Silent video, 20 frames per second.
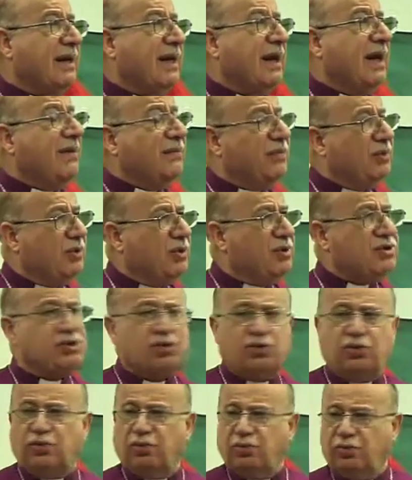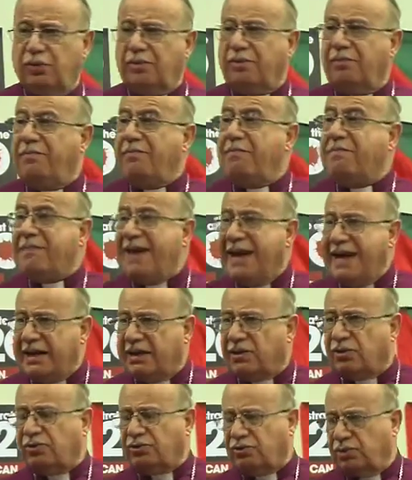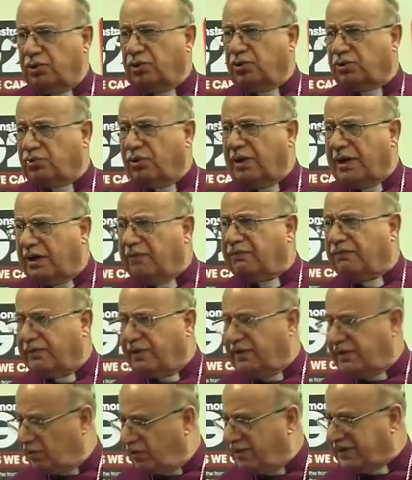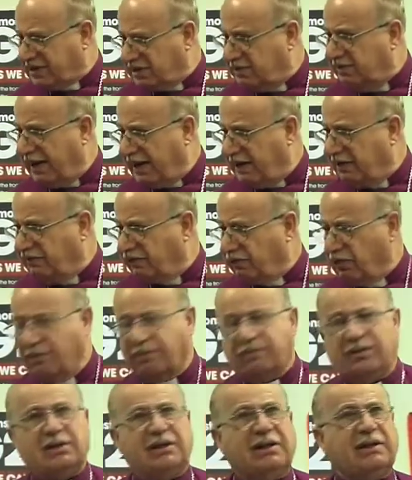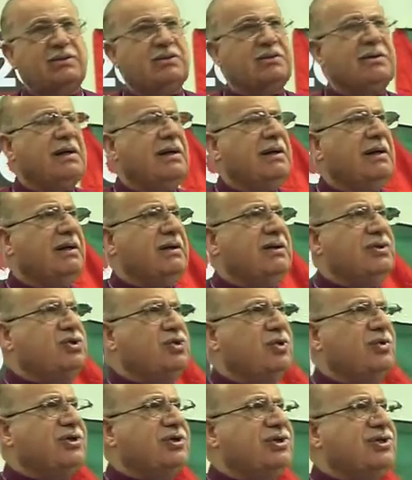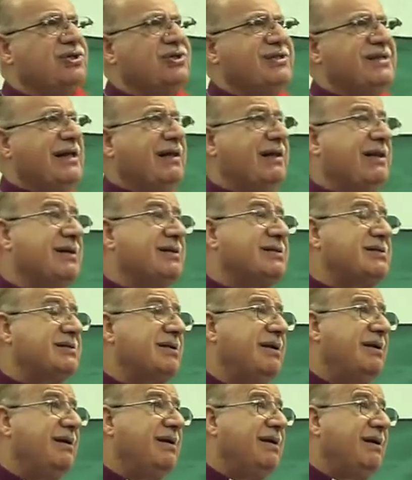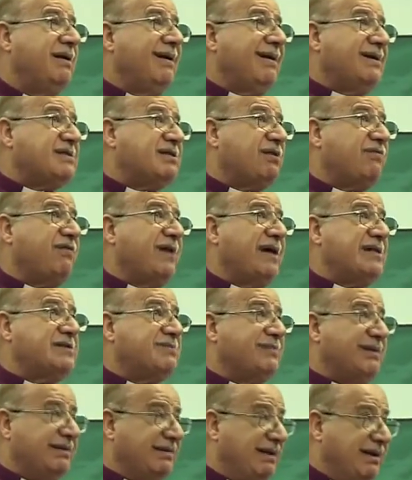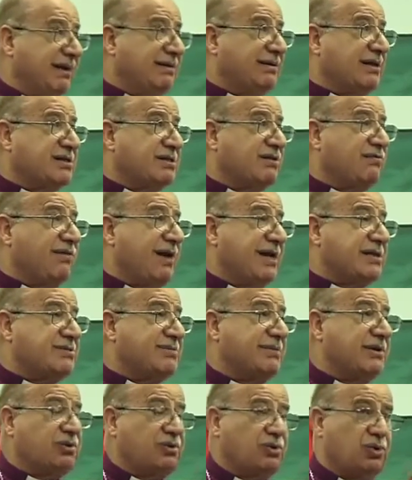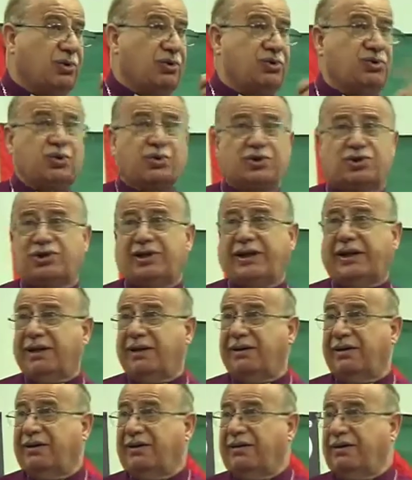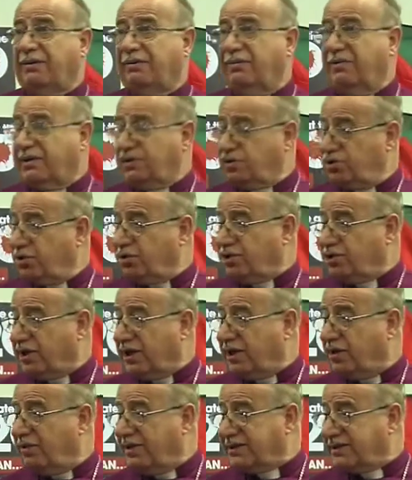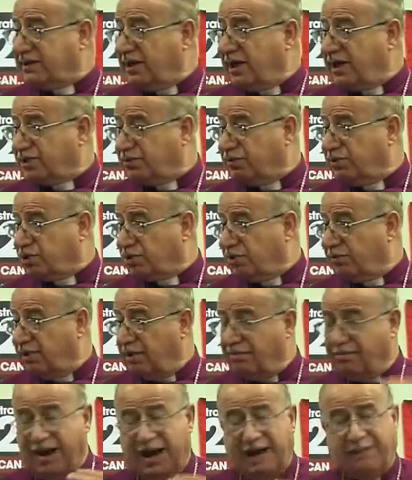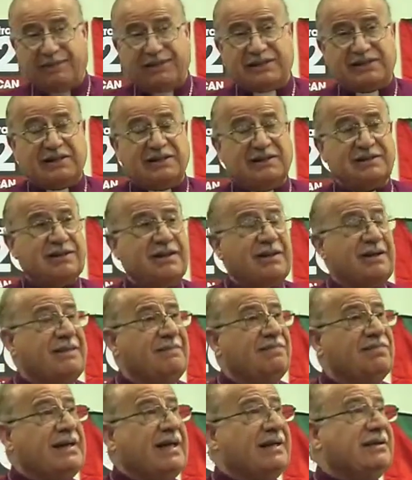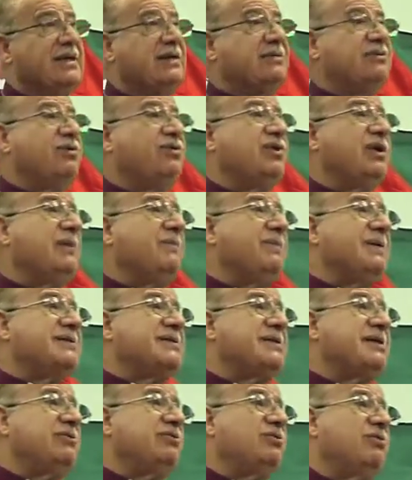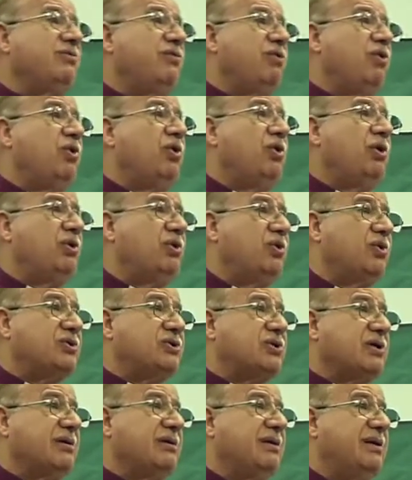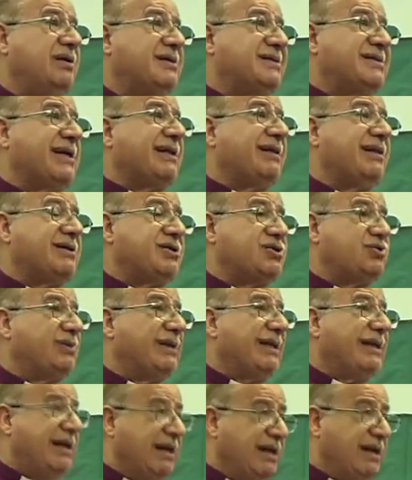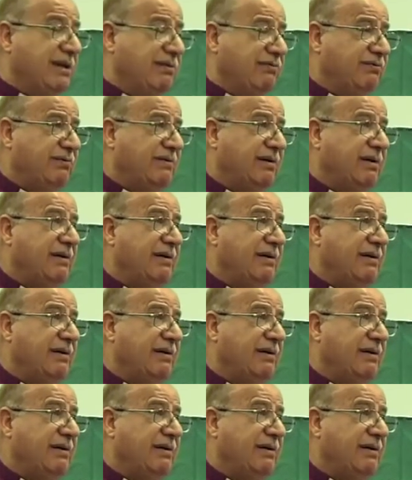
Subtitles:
and those who may continue to live in the West Bank from the Jewish settlers, Ezra Weizman, the late Ezra Weizman told George Kerry, when George Kerry was the Archbishop, in my presence, that 83% of all those settlers would leave,